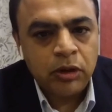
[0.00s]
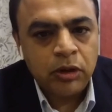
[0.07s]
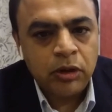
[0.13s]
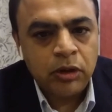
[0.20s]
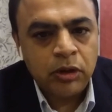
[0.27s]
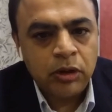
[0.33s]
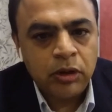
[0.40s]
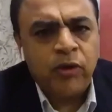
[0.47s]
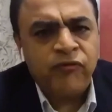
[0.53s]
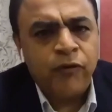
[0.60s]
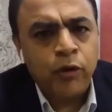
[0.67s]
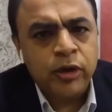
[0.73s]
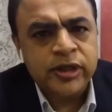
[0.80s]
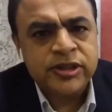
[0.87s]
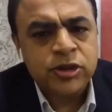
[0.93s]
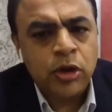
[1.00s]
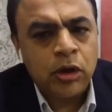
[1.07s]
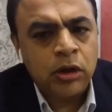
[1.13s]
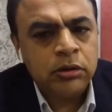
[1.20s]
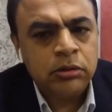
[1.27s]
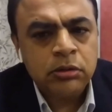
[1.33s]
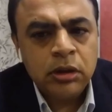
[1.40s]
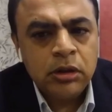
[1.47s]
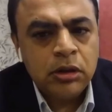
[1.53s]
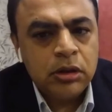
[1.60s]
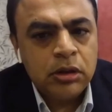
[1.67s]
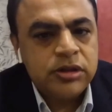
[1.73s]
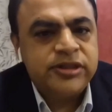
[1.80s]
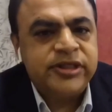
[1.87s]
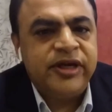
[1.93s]
kept our focus on
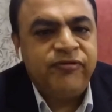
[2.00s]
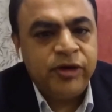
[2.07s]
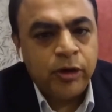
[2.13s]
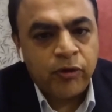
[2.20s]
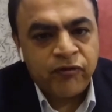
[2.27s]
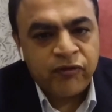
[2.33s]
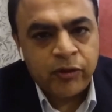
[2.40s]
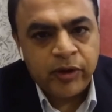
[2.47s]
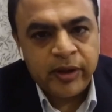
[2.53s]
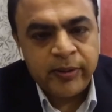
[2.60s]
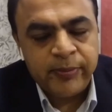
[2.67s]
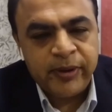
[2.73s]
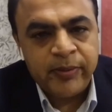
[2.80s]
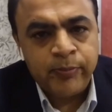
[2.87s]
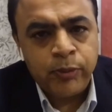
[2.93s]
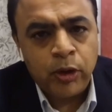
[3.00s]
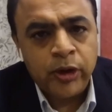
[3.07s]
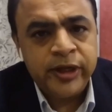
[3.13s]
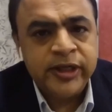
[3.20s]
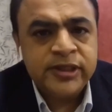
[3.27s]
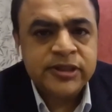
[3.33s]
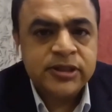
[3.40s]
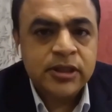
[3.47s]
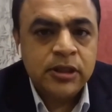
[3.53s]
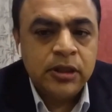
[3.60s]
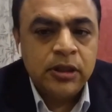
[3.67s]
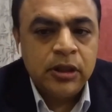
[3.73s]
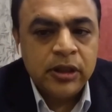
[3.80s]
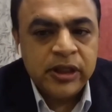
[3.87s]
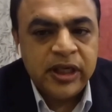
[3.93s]
safety of our employees,
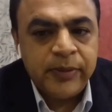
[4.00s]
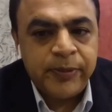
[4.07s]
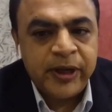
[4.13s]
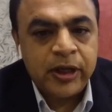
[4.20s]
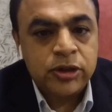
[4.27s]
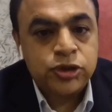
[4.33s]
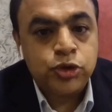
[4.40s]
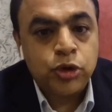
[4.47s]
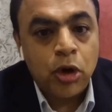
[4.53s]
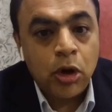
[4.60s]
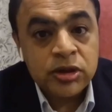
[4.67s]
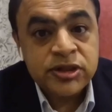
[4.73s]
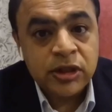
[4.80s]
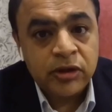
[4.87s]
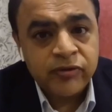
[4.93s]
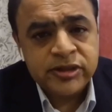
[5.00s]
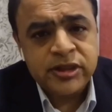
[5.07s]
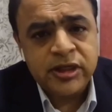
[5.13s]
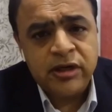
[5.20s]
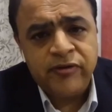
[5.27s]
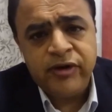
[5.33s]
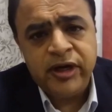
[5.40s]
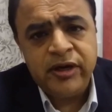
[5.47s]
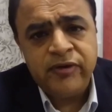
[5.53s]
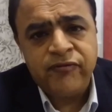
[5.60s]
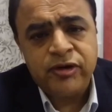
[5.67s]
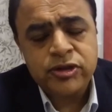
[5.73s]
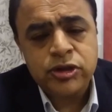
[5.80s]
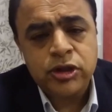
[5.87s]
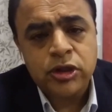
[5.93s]
keeping a strong service delivery
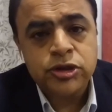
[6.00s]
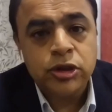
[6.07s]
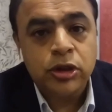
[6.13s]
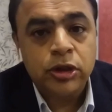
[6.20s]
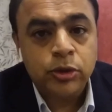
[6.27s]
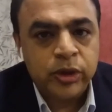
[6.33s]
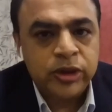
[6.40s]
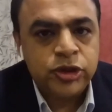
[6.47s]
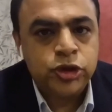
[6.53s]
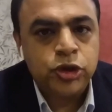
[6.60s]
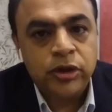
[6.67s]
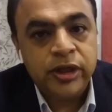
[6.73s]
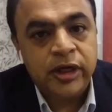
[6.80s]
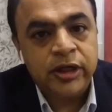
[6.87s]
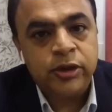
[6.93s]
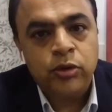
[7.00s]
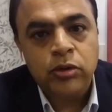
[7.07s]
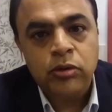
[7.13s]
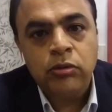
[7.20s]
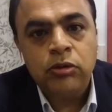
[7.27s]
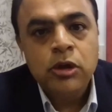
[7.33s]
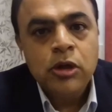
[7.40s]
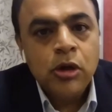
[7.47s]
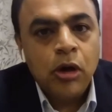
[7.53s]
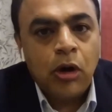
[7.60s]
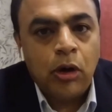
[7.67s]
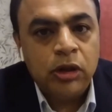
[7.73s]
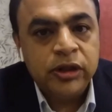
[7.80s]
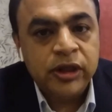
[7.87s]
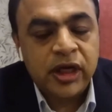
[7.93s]
infrastructure to ensure that
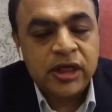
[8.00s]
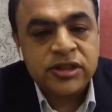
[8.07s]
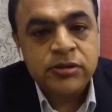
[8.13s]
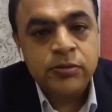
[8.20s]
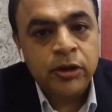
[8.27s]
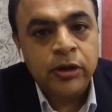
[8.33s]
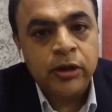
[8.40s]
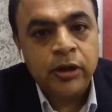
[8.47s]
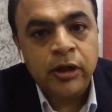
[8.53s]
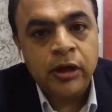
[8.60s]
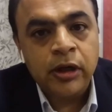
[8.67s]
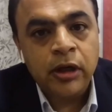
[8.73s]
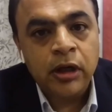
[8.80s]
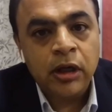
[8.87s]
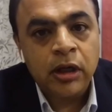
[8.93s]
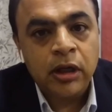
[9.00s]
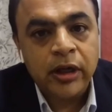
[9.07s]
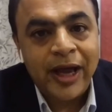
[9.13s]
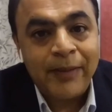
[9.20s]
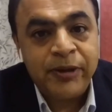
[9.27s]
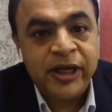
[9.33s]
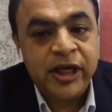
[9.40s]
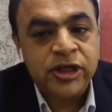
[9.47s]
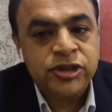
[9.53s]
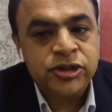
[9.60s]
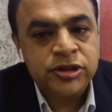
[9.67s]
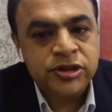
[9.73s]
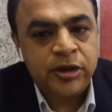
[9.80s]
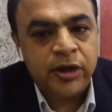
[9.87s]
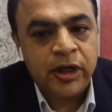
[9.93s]
all the customer
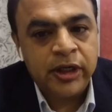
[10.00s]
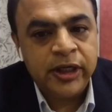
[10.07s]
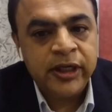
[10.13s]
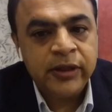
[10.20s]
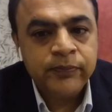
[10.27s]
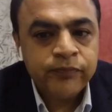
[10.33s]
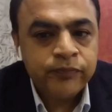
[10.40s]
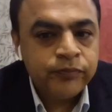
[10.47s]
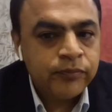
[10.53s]
applications are running,